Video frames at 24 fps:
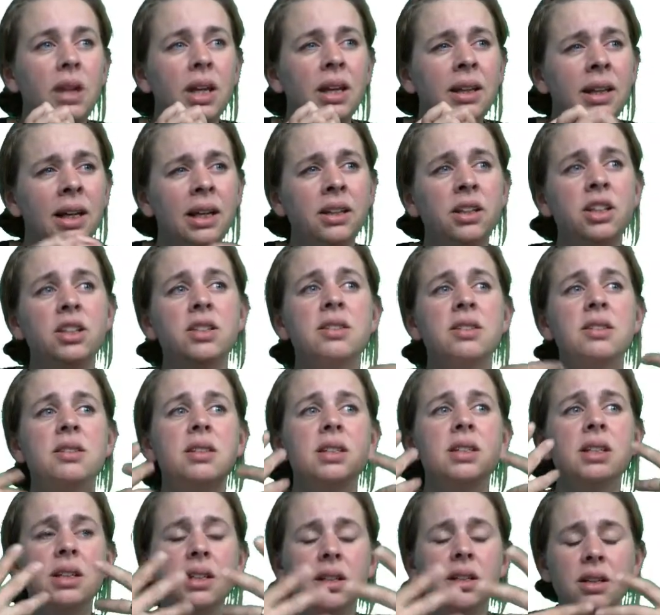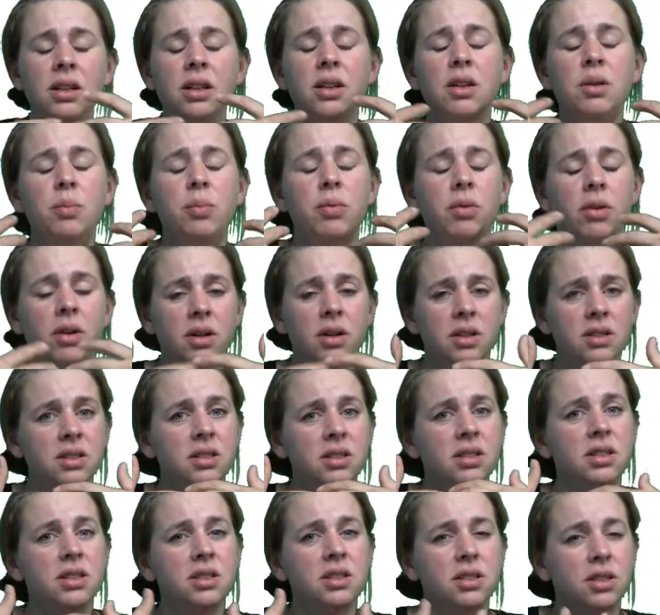that you're still in the
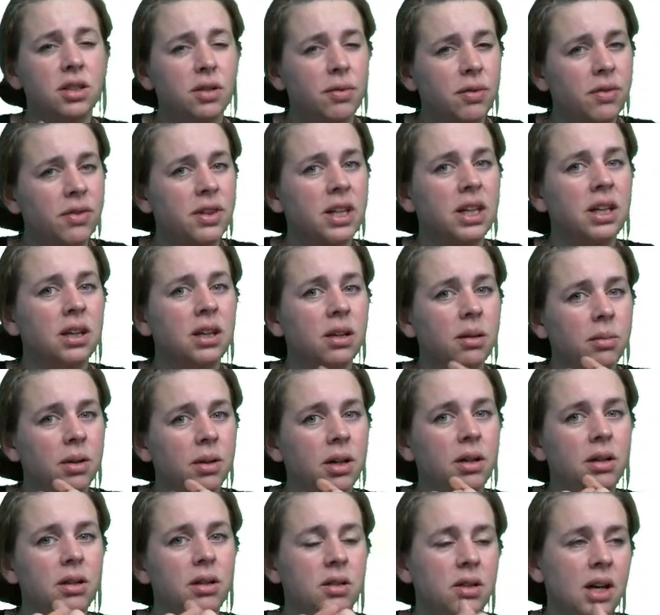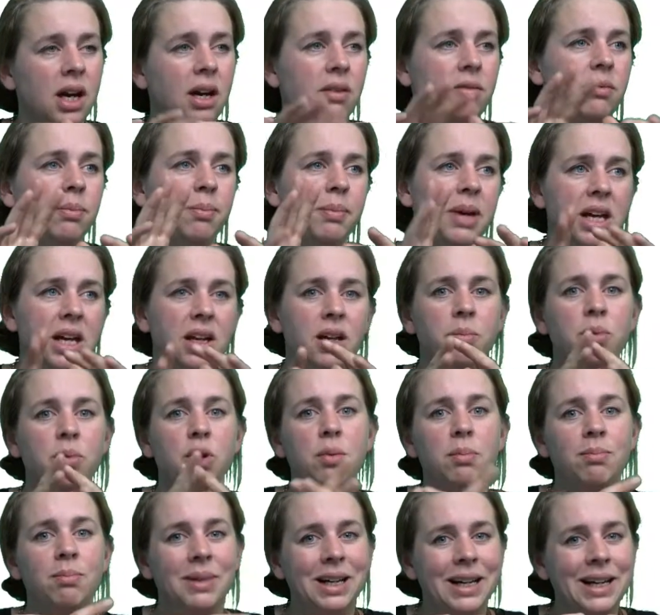process of thinking about it. You haven't made up your
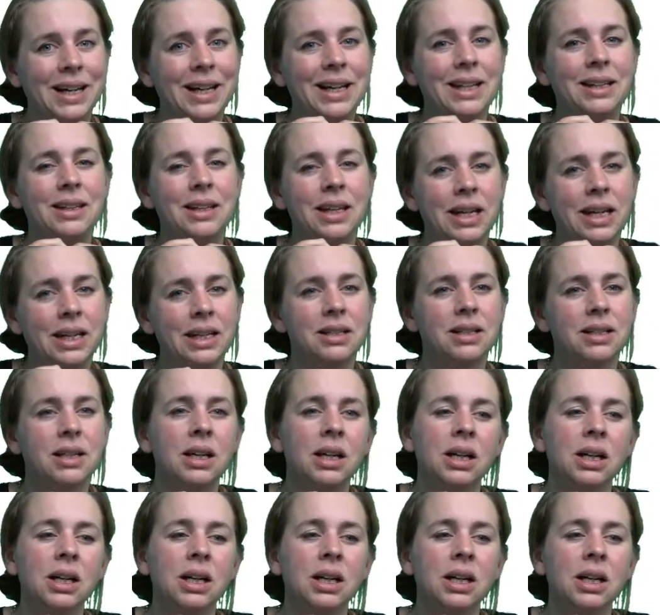mind yet.